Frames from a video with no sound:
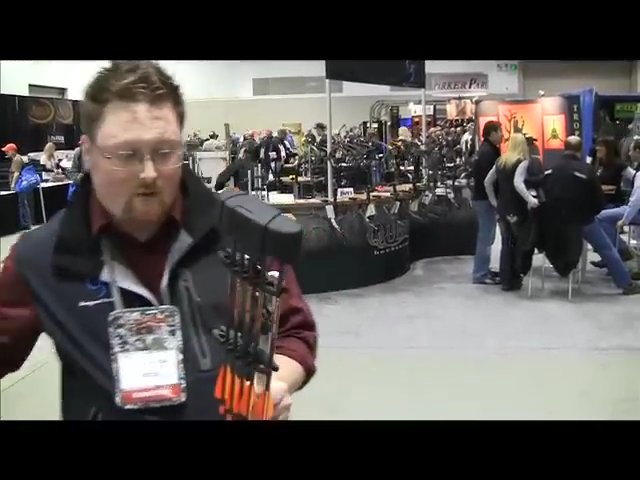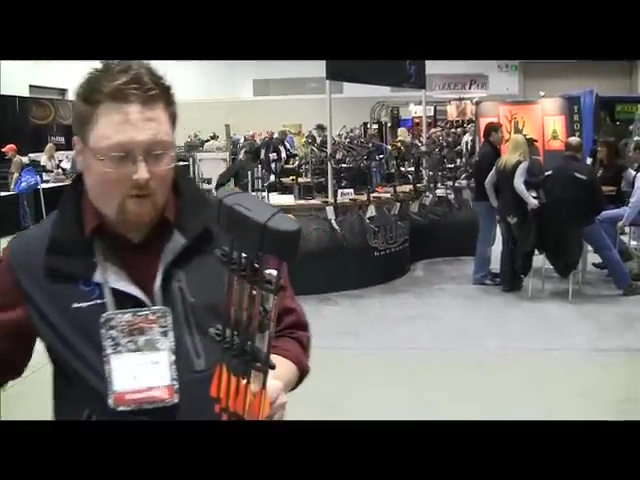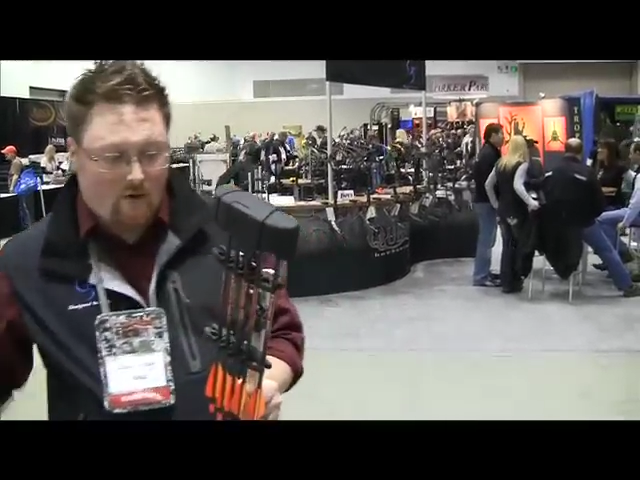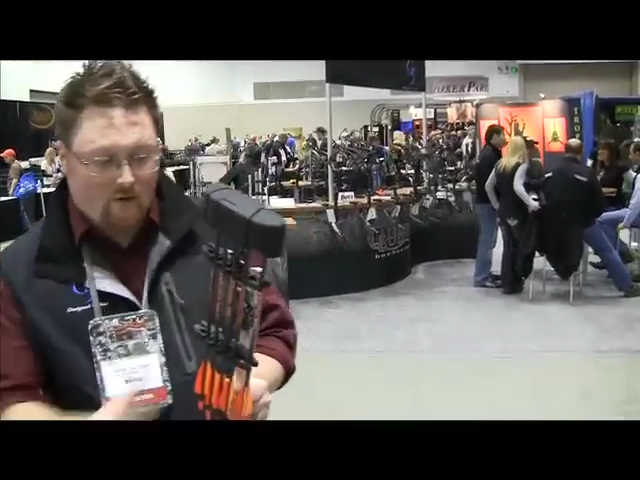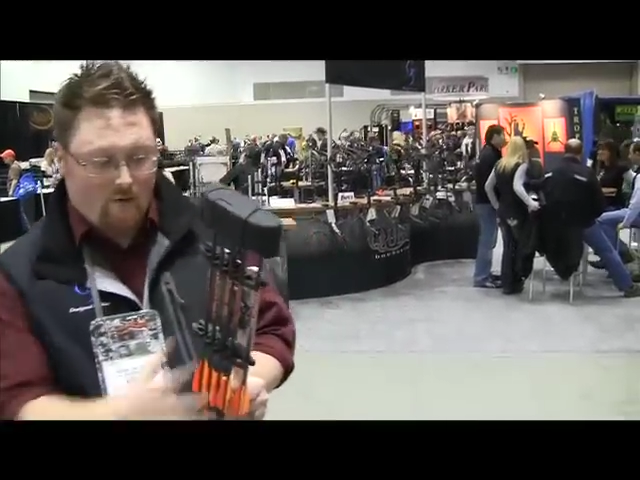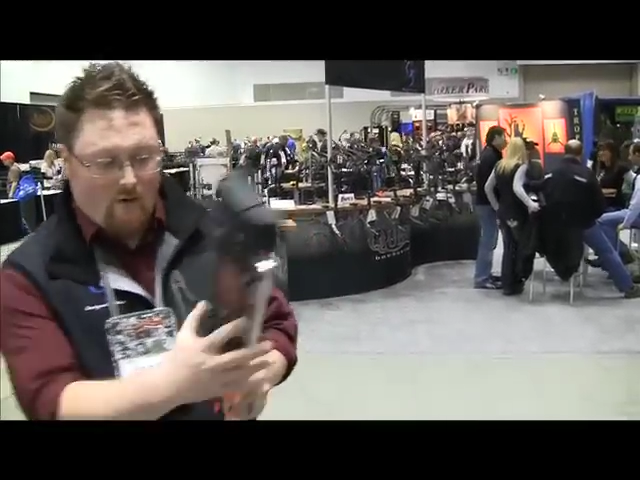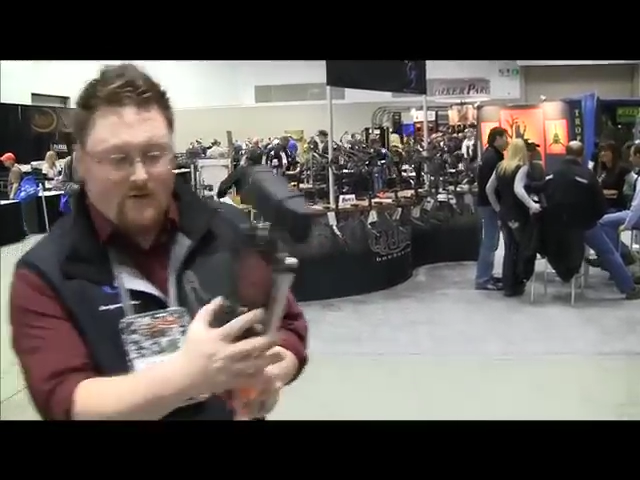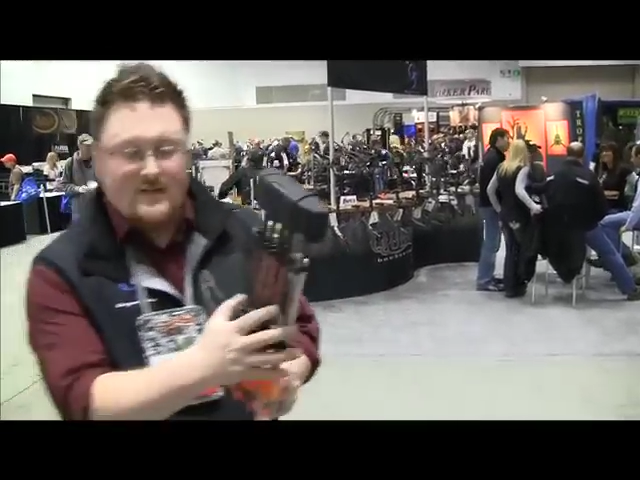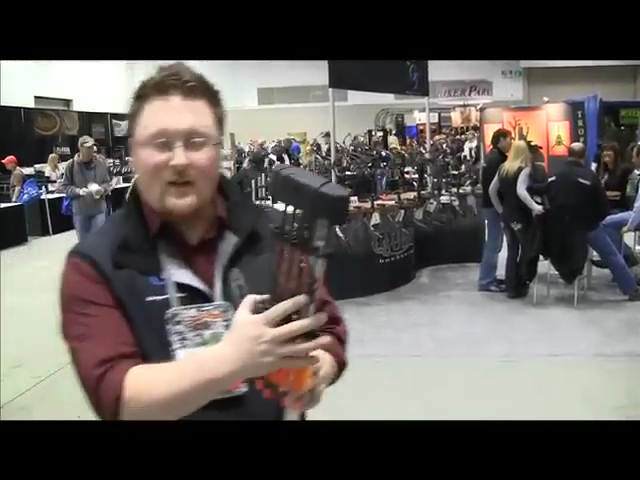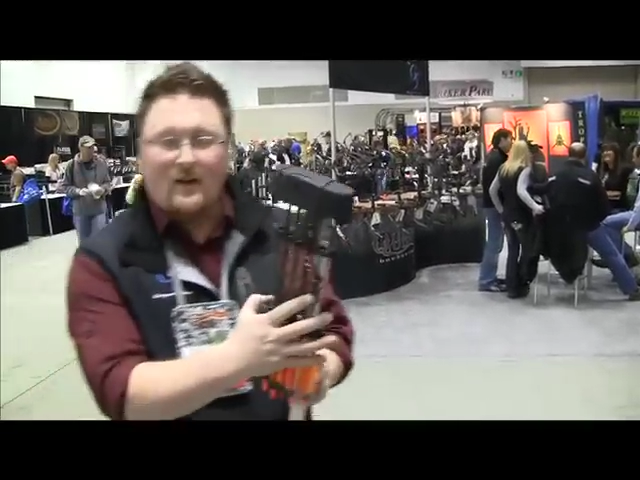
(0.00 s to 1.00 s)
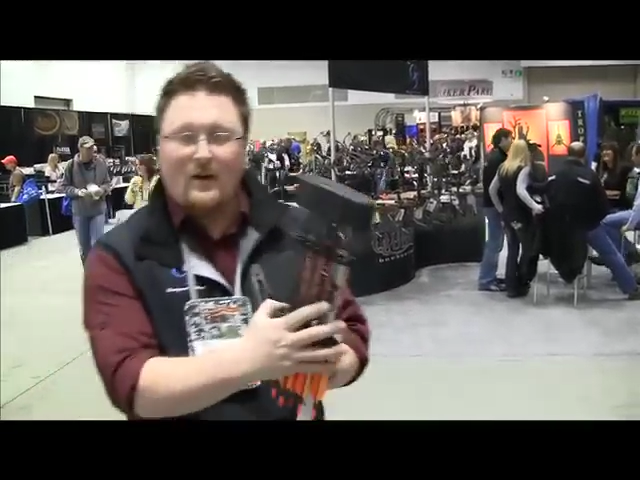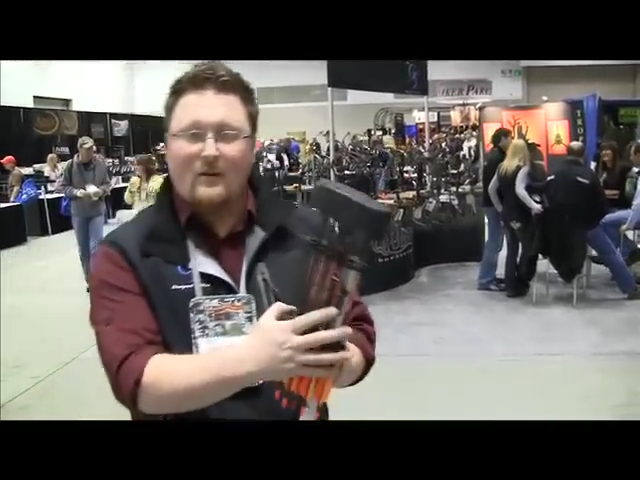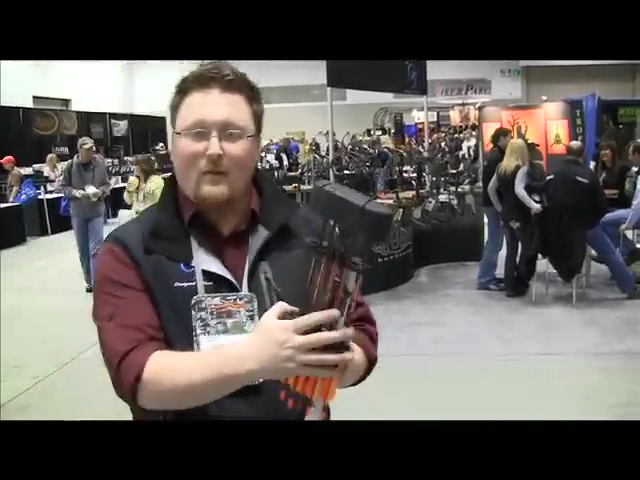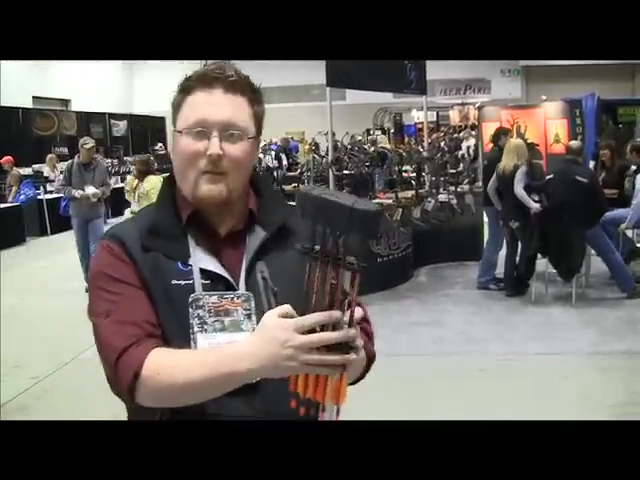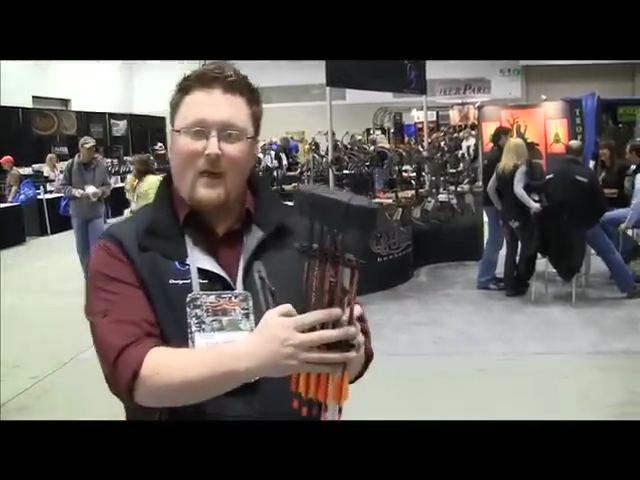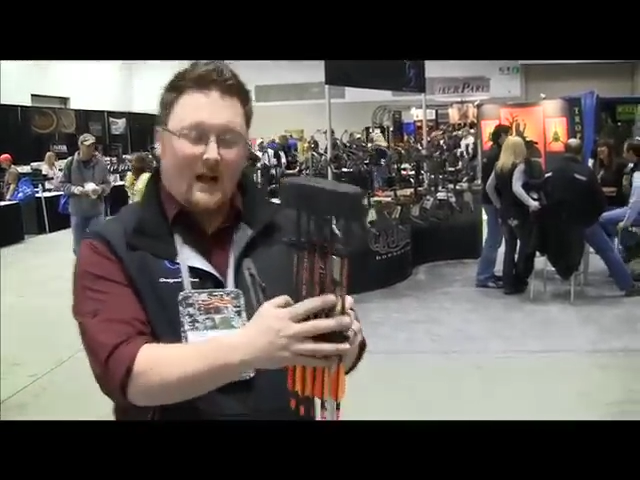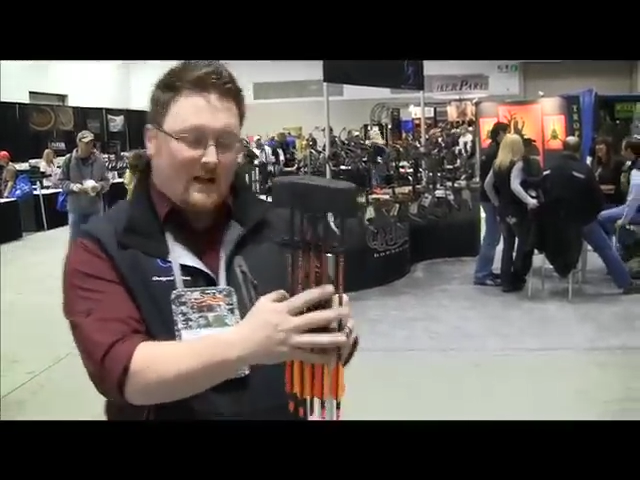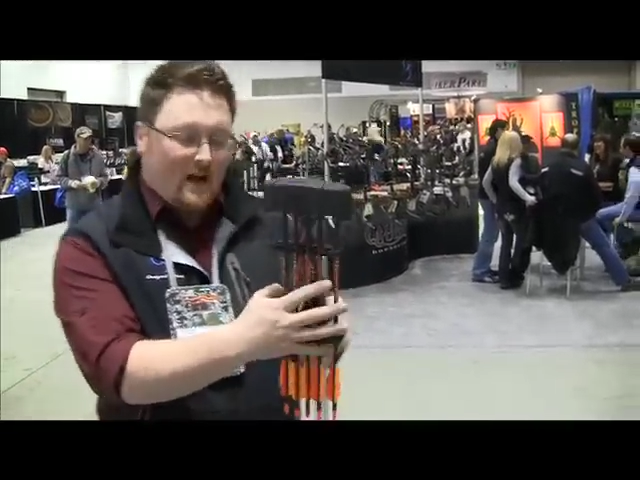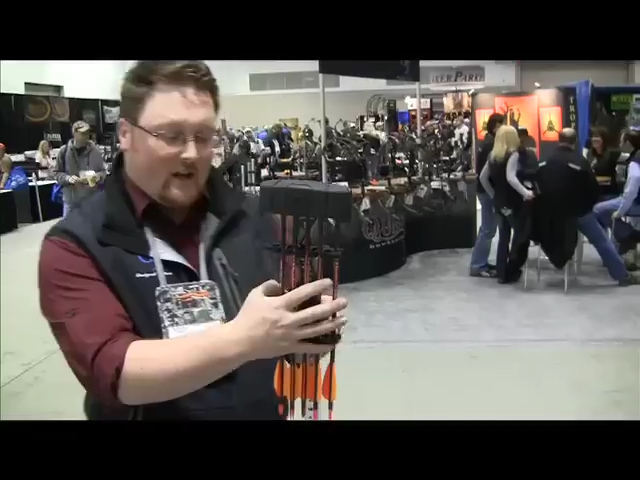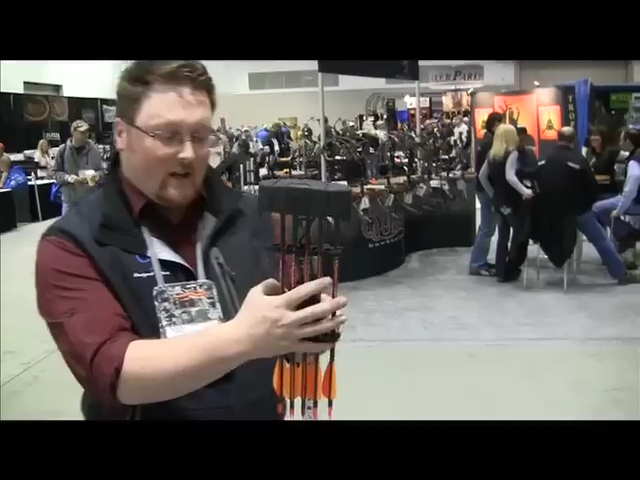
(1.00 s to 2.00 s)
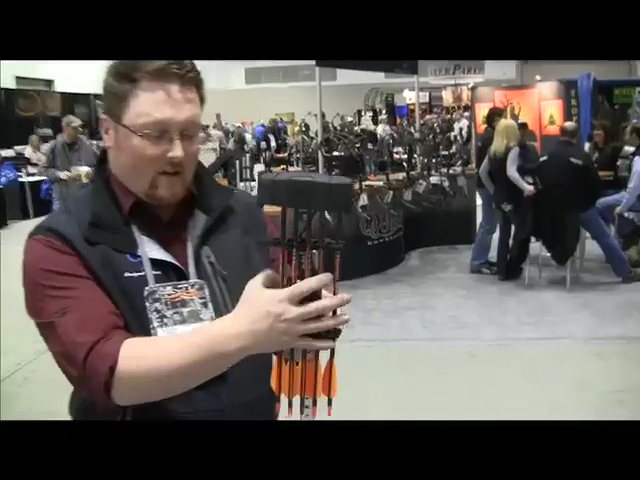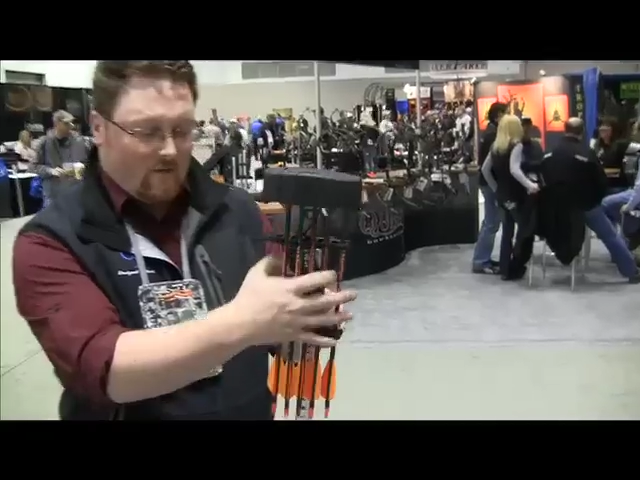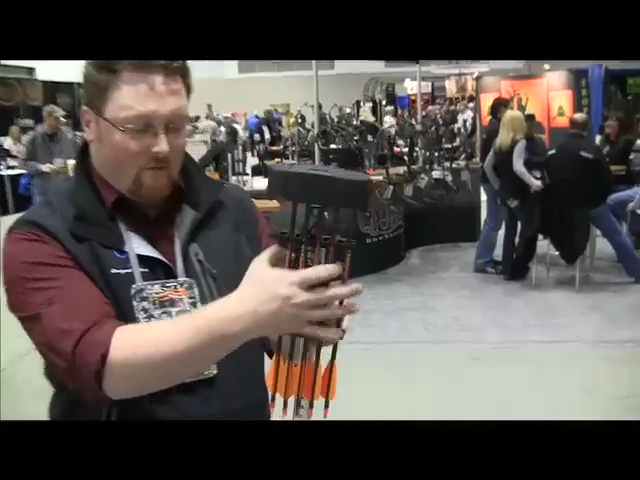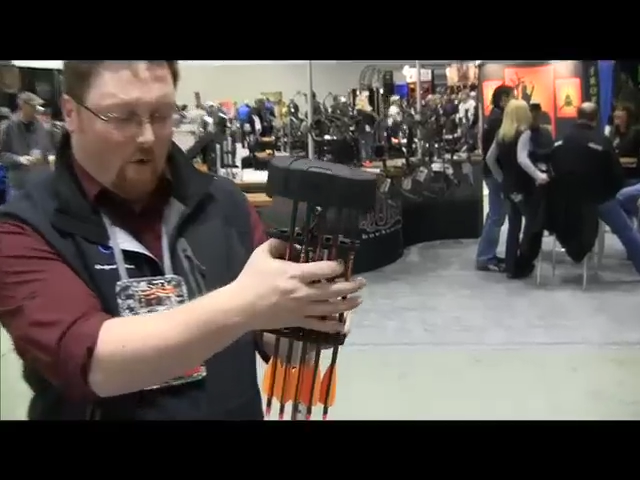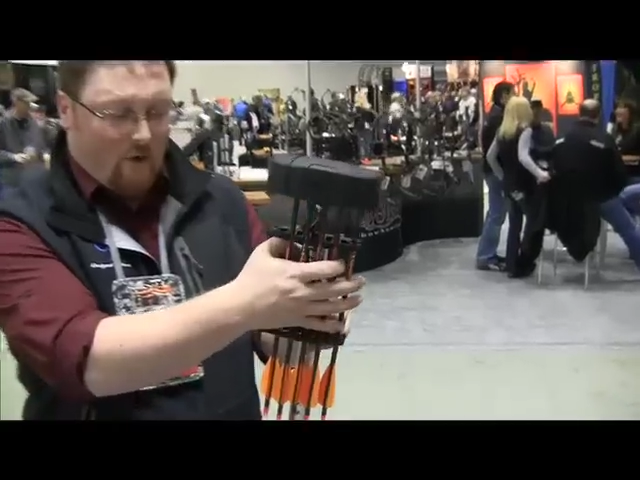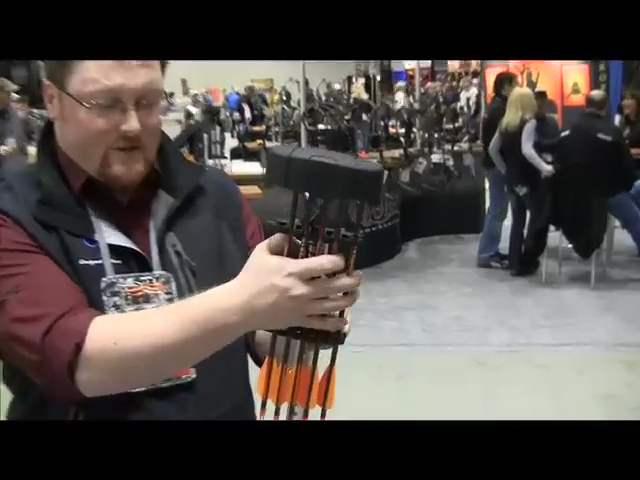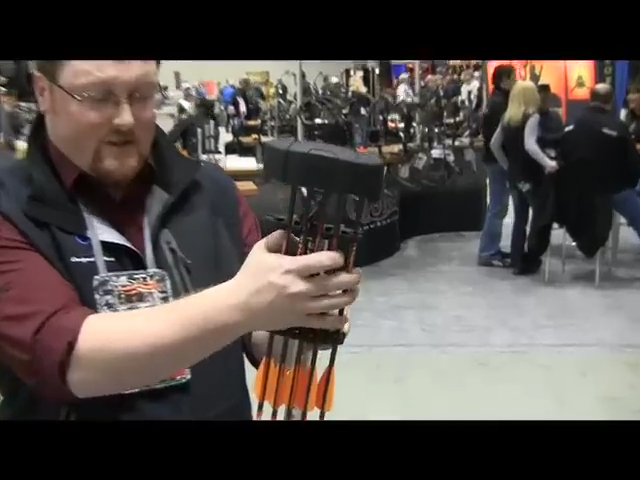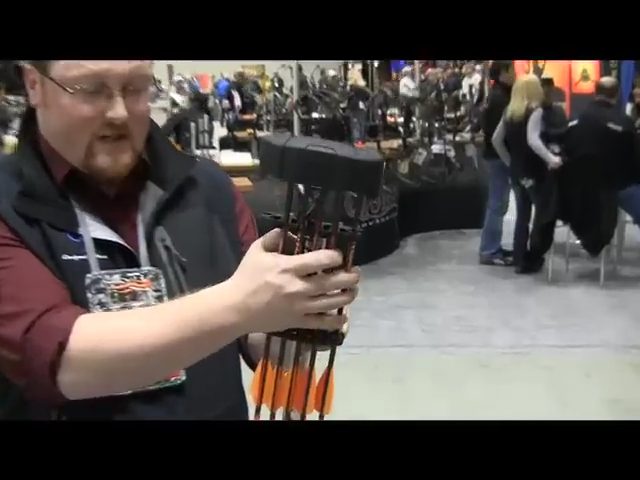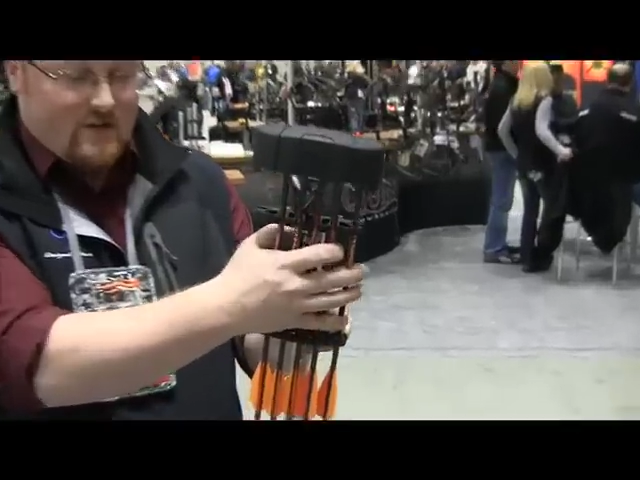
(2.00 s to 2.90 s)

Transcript: The quiver is held on by a magnetic force. It's